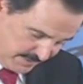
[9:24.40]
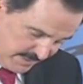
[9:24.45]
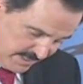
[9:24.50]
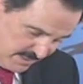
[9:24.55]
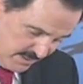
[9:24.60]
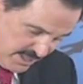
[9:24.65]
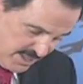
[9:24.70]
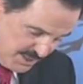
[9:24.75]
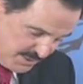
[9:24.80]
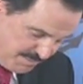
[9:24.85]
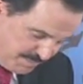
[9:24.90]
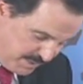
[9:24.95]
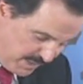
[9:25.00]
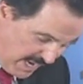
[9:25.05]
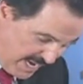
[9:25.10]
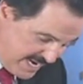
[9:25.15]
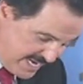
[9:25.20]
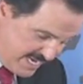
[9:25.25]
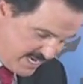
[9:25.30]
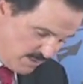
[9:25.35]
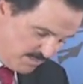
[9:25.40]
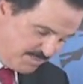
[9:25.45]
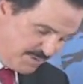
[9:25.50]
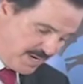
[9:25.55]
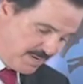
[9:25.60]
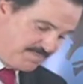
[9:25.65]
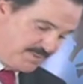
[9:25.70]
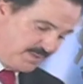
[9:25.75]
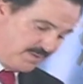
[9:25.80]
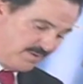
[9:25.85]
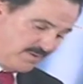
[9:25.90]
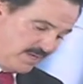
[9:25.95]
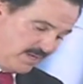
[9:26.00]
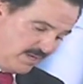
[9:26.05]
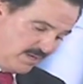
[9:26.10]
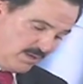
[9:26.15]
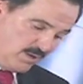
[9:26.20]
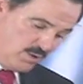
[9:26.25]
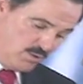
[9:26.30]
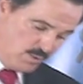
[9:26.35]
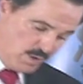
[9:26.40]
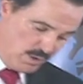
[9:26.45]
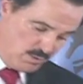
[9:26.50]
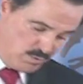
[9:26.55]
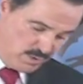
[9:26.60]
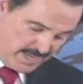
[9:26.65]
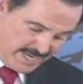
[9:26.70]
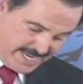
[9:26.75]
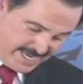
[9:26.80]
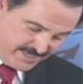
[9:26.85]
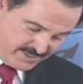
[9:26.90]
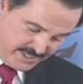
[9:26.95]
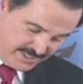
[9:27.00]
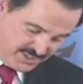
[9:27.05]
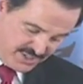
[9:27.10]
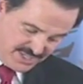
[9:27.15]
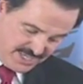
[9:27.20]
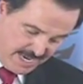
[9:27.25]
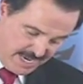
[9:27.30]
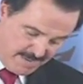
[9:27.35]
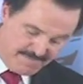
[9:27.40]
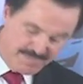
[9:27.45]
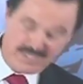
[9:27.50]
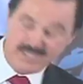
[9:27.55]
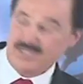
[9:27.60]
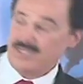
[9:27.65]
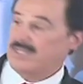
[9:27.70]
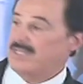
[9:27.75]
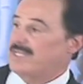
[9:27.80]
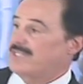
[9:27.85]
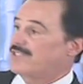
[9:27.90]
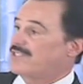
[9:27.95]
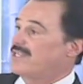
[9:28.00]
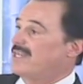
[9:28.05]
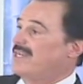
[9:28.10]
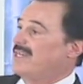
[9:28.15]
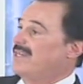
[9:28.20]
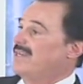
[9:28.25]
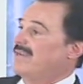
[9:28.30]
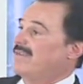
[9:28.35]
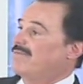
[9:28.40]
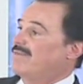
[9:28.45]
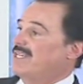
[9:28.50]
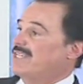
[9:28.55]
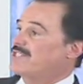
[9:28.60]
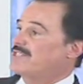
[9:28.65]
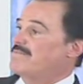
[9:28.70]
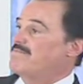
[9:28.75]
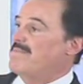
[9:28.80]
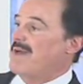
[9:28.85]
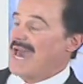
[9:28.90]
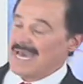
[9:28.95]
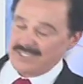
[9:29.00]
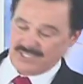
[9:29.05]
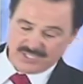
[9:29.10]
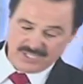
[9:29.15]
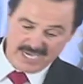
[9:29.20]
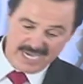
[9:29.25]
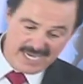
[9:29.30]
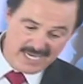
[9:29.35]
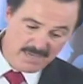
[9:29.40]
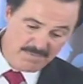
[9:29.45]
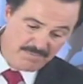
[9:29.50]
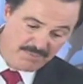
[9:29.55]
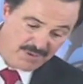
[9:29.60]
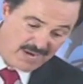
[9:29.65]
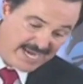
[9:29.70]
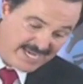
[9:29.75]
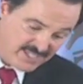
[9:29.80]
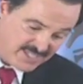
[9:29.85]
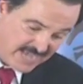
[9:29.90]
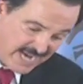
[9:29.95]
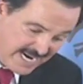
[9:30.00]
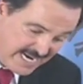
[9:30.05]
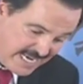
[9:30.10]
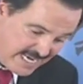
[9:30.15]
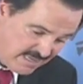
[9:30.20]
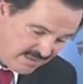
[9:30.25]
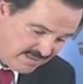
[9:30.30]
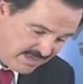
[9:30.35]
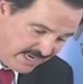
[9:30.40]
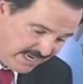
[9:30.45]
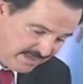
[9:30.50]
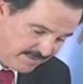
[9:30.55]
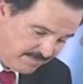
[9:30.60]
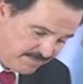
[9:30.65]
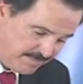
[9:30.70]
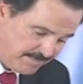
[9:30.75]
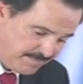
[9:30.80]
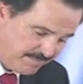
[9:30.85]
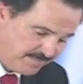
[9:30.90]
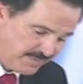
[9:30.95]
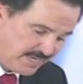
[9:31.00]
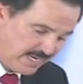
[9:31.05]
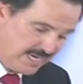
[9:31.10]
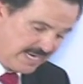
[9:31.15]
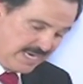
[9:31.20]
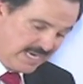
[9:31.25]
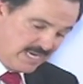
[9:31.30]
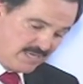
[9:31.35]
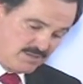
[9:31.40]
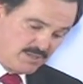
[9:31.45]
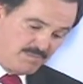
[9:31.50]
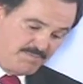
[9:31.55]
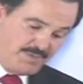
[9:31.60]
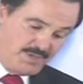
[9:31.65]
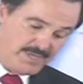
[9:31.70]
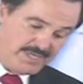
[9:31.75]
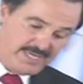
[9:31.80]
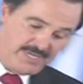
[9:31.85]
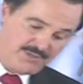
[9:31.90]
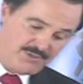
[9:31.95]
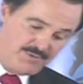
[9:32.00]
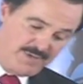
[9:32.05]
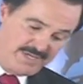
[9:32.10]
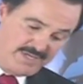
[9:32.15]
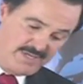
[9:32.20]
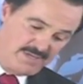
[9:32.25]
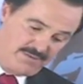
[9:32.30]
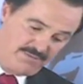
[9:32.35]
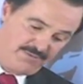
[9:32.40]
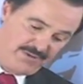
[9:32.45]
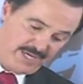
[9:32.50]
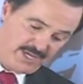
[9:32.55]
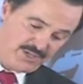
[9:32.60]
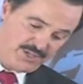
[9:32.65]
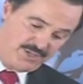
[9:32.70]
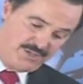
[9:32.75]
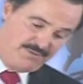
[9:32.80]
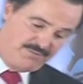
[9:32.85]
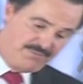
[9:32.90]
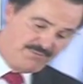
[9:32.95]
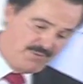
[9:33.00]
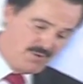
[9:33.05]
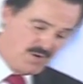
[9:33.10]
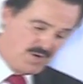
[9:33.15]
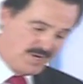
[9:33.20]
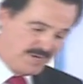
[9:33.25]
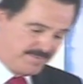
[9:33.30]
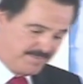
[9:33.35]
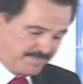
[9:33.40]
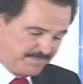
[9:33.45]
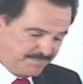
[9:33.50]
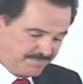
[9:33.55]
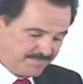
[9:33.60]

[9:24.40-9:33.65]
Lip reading: There's plenty of people who are willing to step into this mess and embrace anything. The book is written in a fiction form,